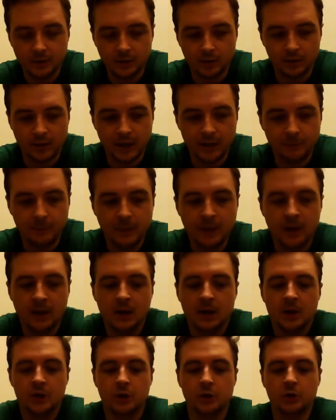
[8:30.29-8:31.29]
Okay?
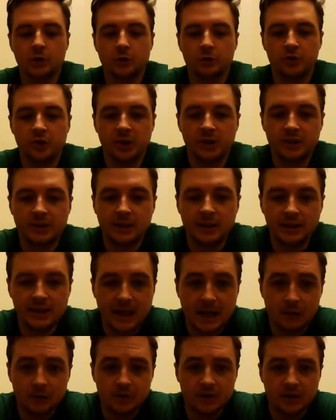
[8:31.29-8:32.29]
So you're just
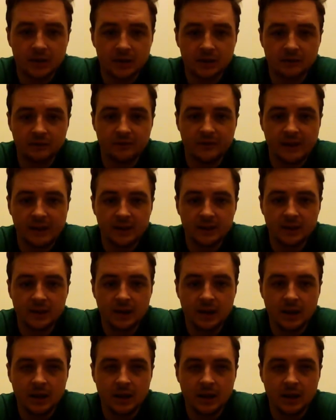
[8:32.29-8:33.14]
announcing the fact